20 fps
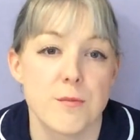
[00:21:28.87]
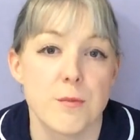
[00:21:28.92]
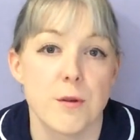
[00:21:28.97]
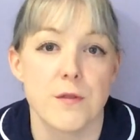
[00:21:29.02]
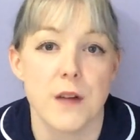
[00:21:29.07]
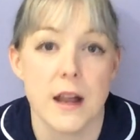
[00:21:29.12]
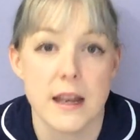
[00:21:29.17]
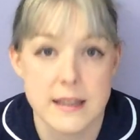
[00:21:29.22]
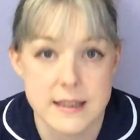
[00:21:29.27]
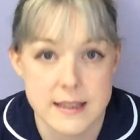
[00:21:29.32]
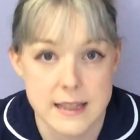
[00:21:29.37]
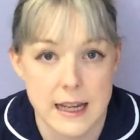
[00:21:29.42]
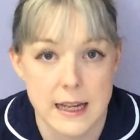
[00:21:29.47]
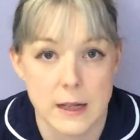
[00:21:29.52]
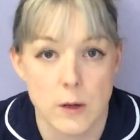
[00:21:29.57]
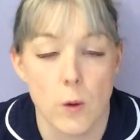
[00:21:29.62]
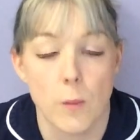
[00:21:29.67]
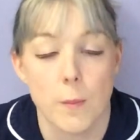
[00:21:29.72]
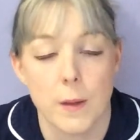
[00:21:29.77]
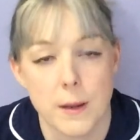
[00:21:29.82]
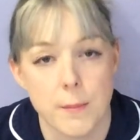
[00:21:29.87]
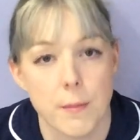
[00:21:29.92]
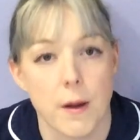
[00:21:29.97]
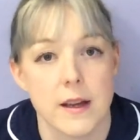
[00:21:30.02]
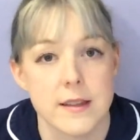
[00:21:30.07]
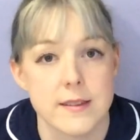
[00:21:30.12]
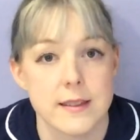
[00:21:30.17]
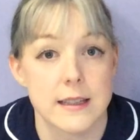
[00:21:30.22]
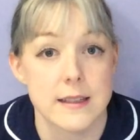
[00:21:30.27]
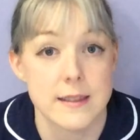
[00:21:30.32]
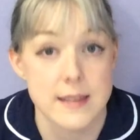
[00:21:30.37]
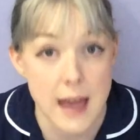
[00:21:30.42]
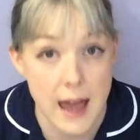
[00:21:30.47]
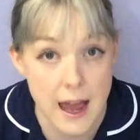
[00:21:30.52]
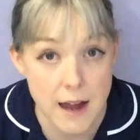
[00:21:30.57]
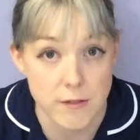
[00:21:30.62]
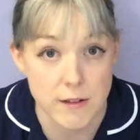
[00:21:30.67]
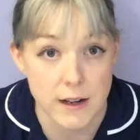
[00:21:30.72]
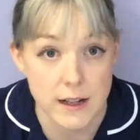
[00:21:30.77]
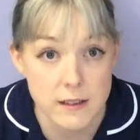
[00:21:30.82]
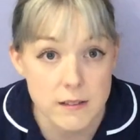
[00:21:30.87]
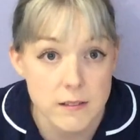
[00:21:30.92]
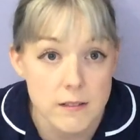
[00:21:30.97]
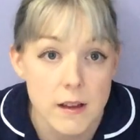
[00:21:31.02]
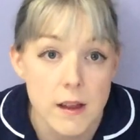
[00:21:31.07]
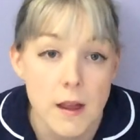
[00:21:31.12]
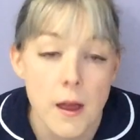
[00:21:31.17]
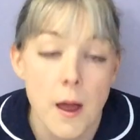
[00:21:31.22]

preventing or minimising tearing,